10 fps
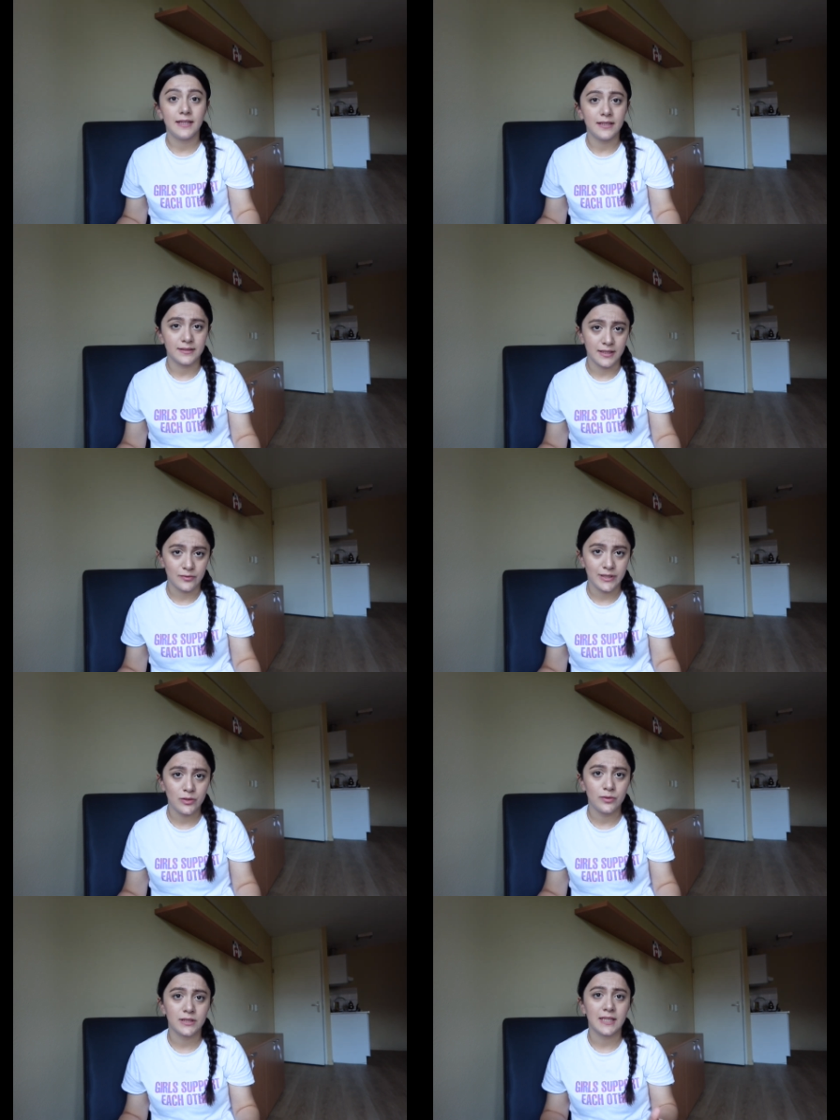The
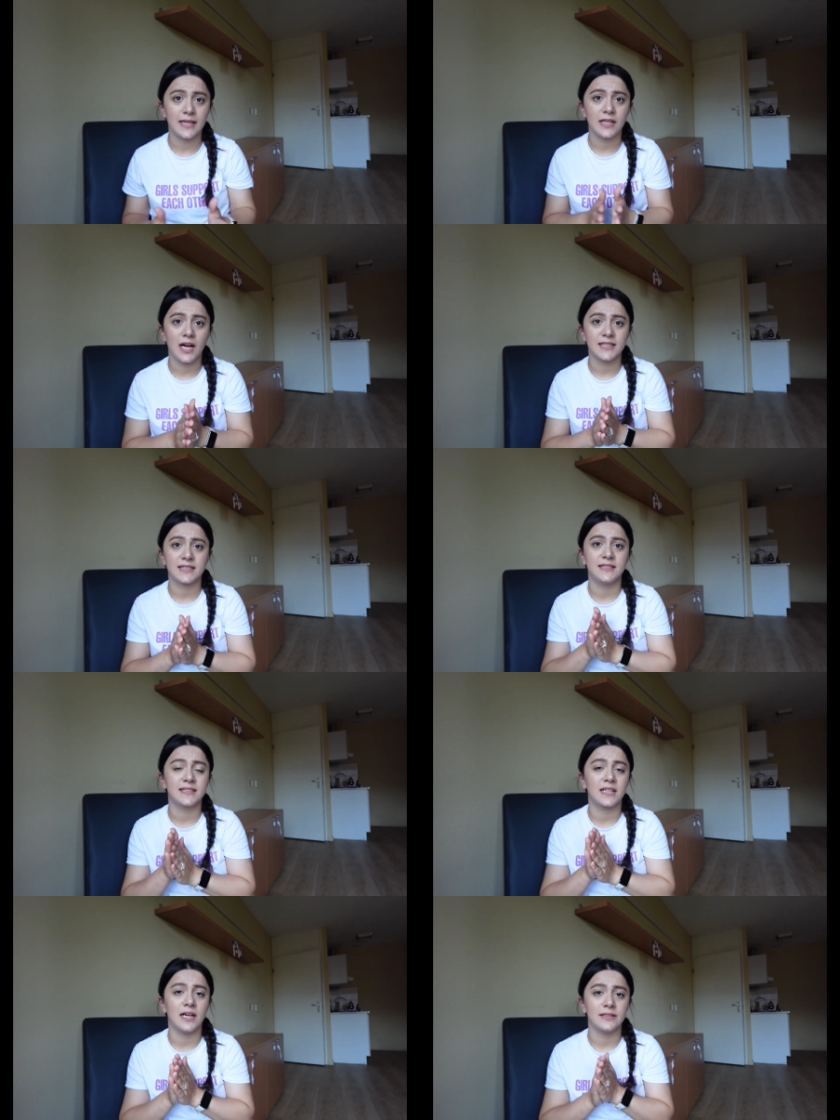interviewer can ask
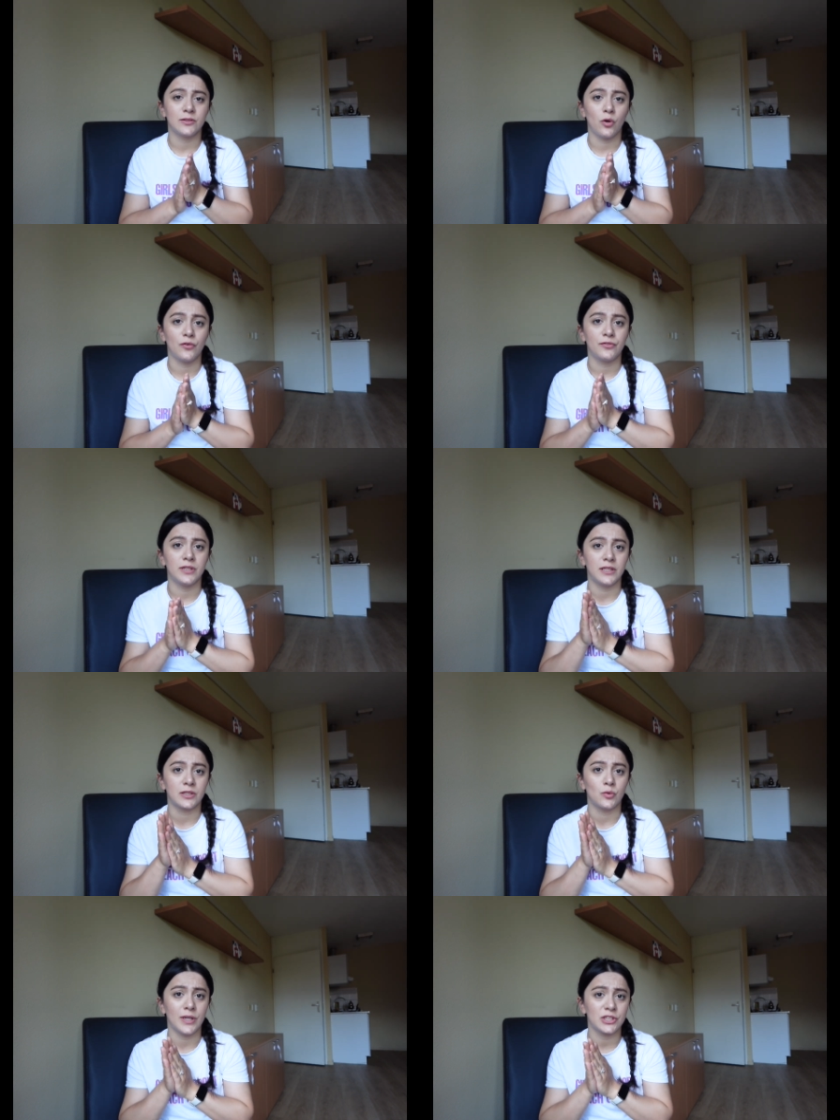this kind of uh,
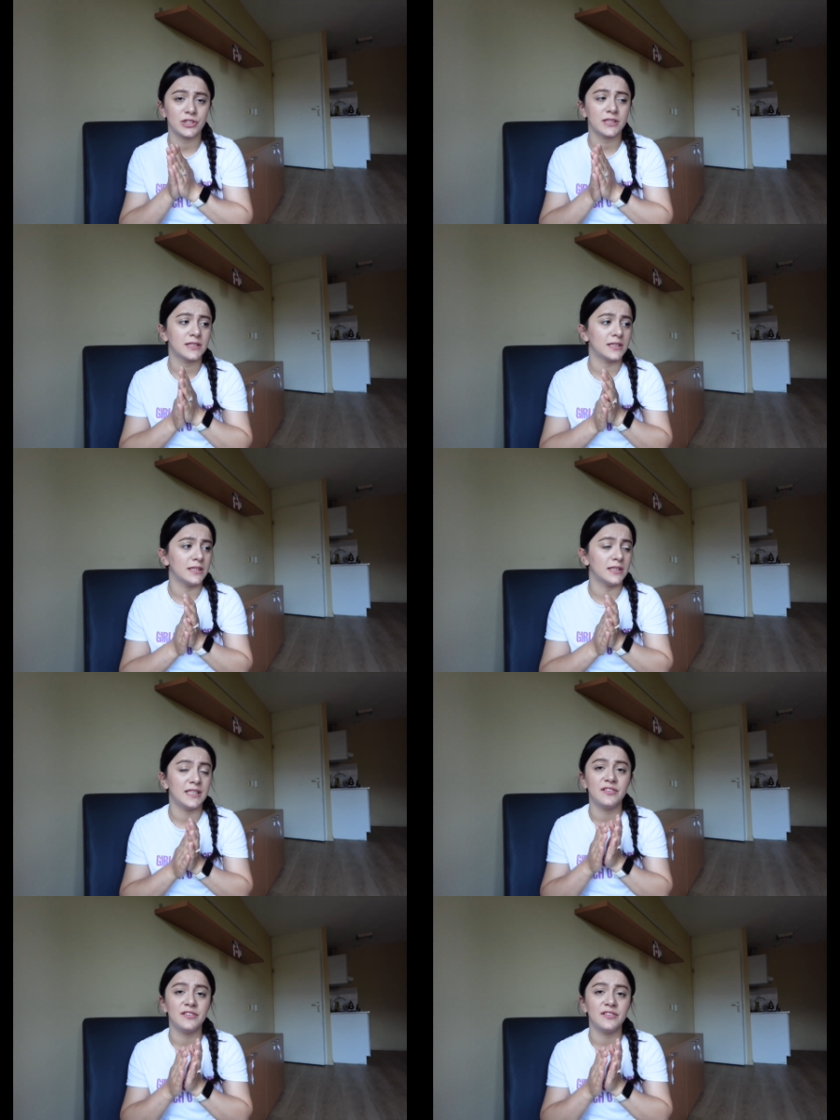questions uh,